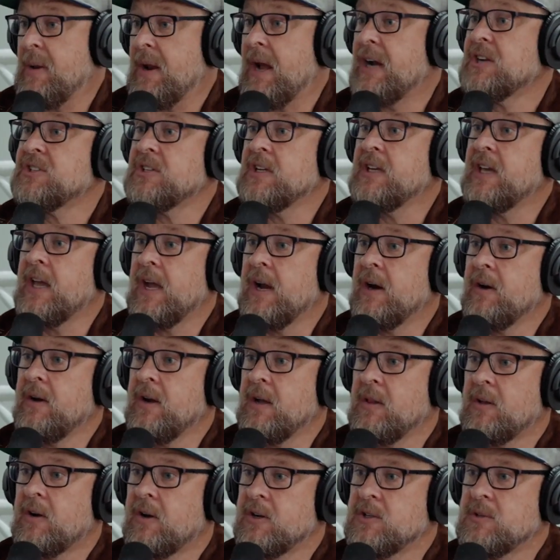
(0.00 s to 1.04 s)
would actually carry
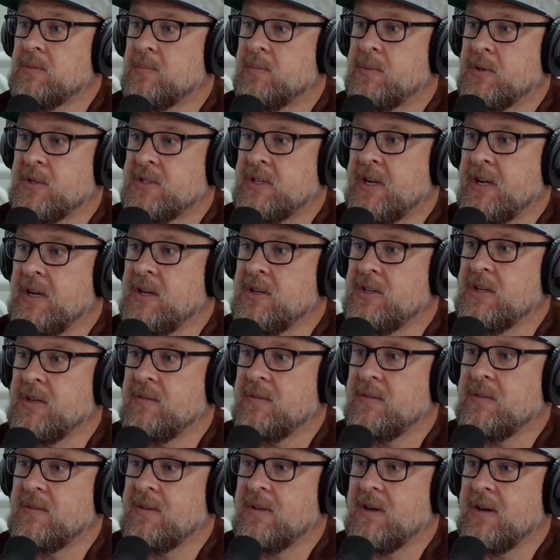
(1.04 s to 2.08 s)
a large percentage
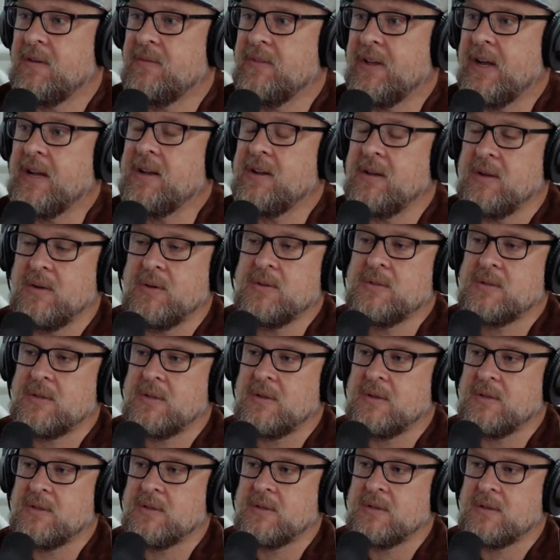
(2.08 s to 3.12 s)
of that deal, so it's